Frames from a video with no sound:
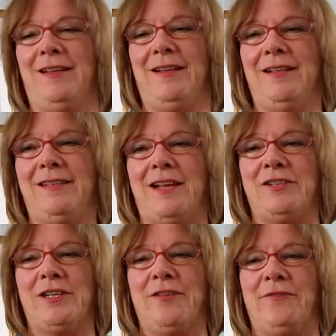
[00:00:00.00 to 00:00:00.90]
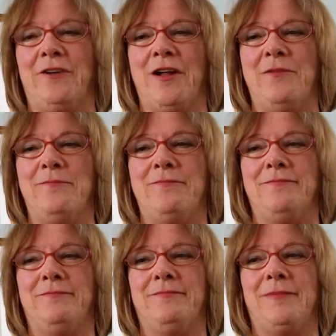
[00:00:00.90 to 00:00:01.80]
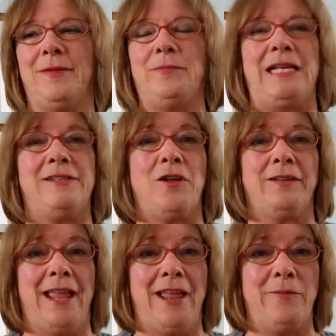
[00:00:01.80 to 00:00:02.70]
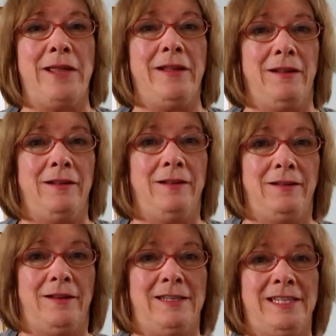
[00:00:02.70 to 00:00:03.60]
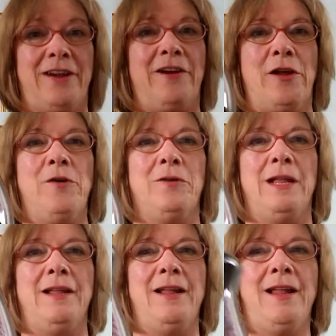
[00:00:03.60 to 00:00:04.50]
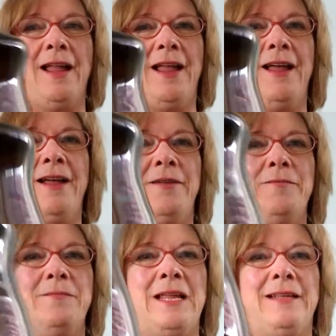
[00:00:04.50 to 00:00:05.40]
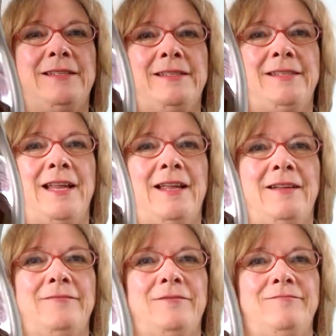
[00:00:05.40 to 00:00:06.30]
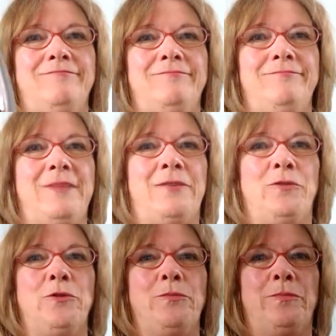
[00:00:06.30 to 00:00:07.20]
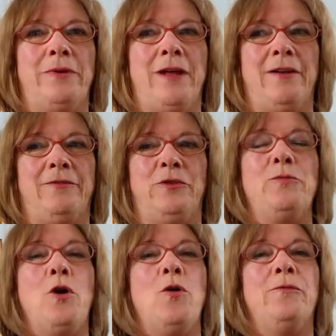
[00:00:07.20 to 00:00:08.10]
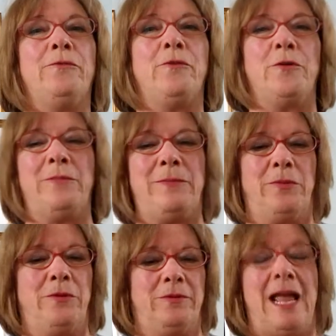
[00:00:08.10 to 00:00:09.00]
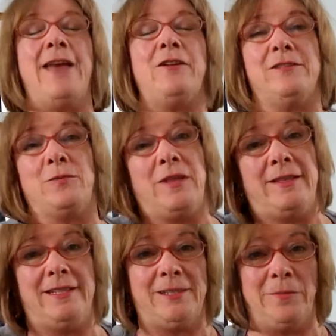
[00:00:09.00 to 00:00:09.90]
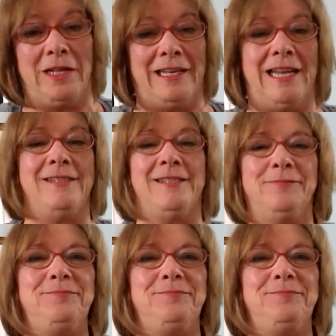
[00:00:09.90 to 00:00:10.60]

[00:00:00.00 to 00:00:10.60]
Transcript: is actually from a place called Camp Hill, Ontario. It's a group home for people, adults with disabilities.